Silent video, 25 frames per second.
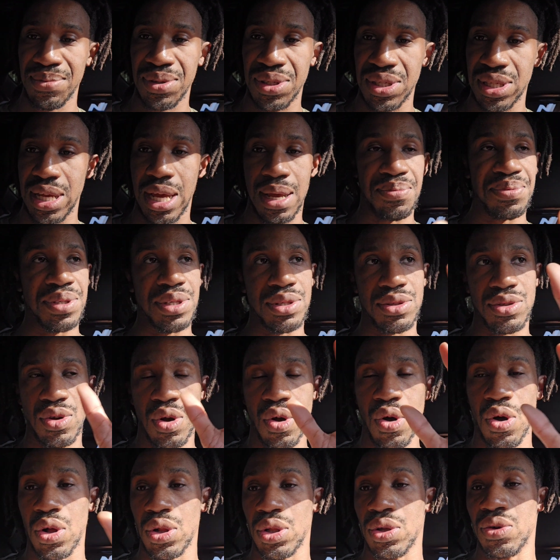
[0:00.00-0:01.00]
steps, it's
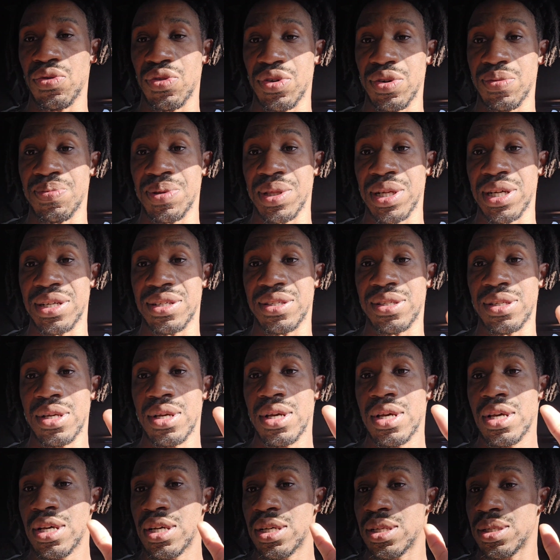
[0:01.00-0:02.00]
all over the place.
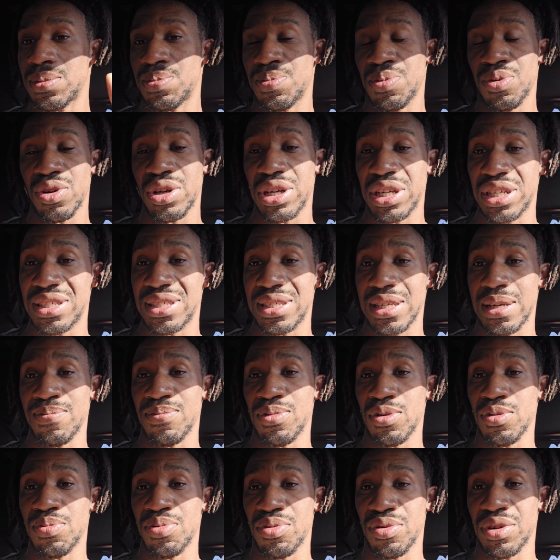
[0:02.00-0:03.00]
It's pretty
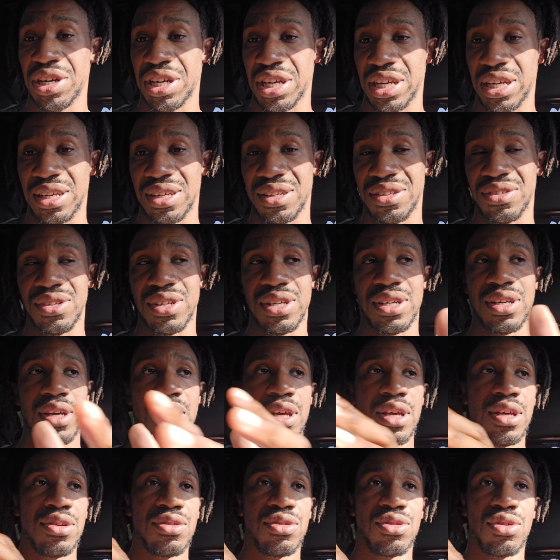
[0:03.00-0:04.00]
simple, pretty easy.
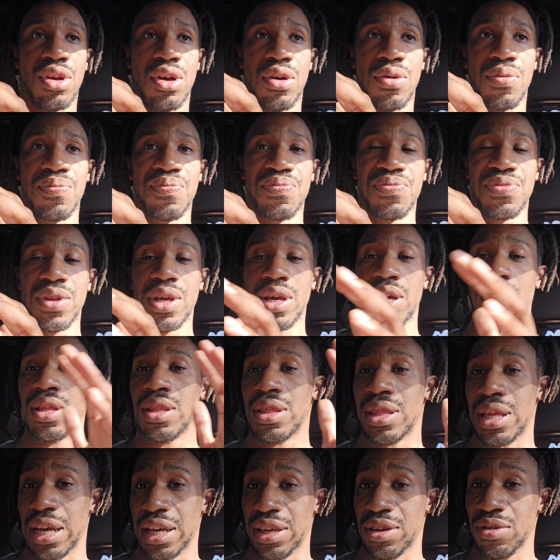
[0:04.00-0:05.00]
So
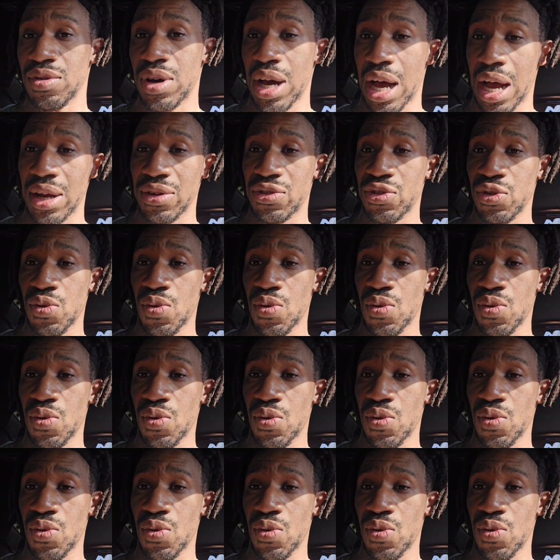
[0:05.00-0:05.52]
thank you guys for